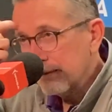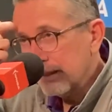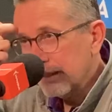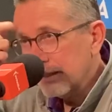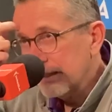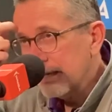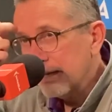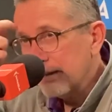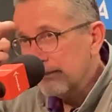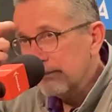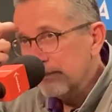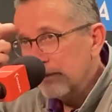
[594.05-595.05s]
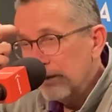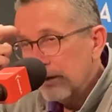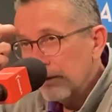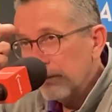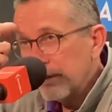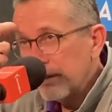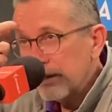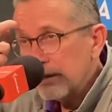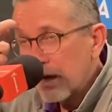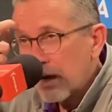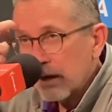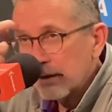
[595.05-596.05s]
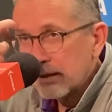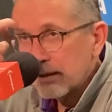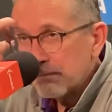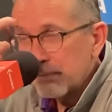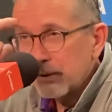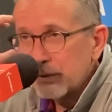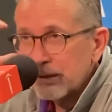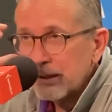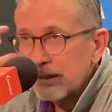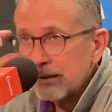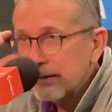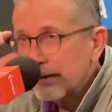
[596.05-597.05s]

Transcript: Like, again, with the young and the building,